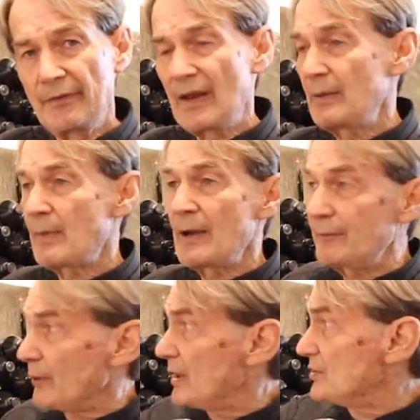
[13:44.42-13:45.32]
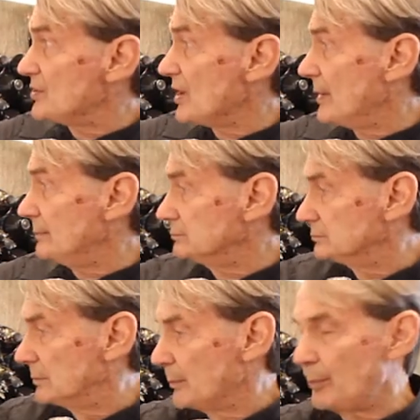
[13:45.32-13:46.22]
then my friend Jim
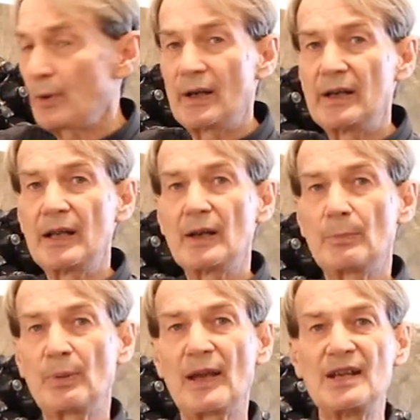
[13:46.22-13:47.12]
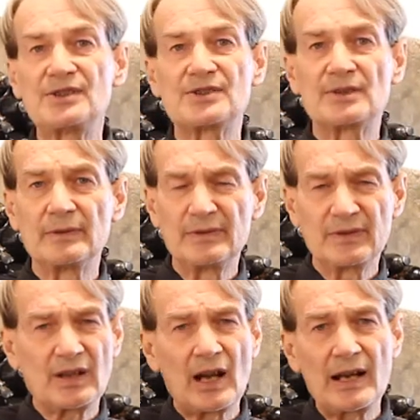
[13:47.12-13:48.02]
put it in a place
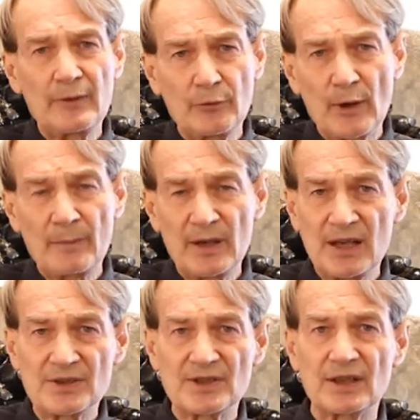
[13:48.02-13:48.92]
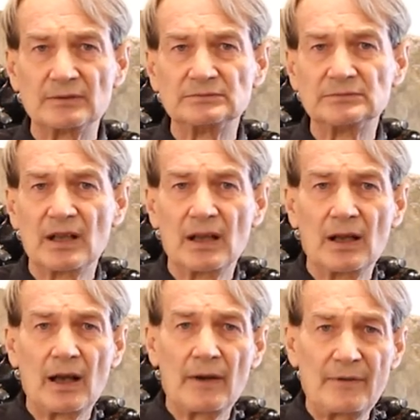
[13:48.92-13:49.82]
kind of reminiscent
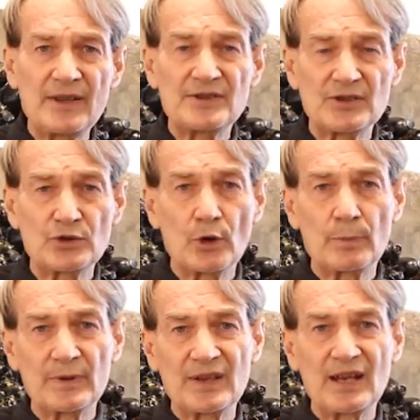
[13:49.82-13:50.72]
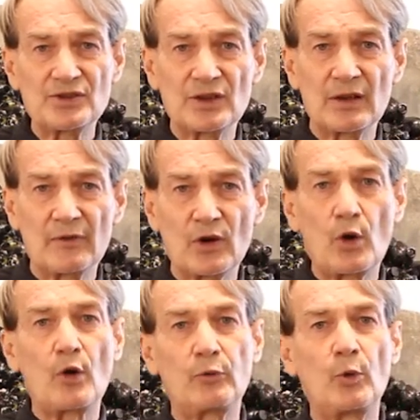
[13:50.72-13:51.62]
of his interpretation of the
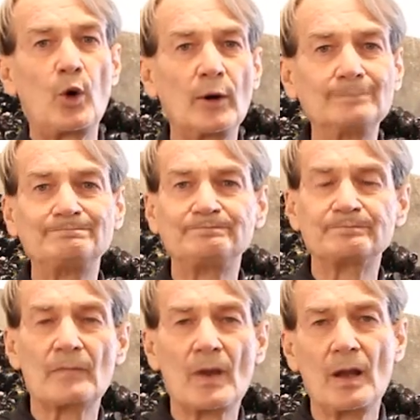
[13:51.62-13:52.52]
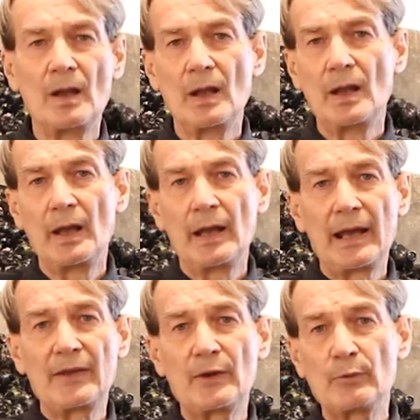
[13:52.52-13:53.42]
Gulf War.
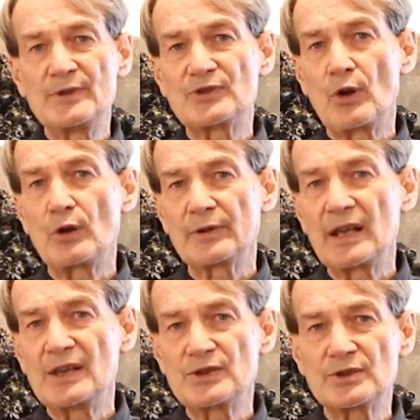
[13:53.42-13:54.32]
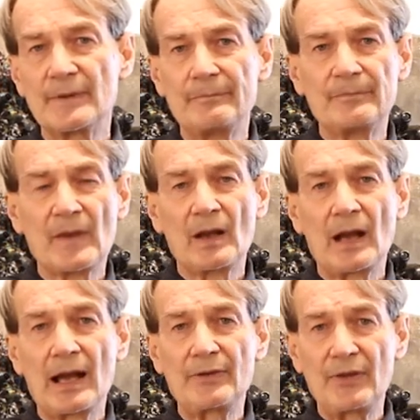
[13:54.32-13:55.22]
And the result is,
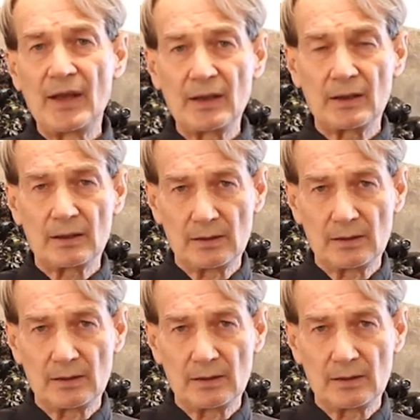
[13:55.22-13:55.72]
I think,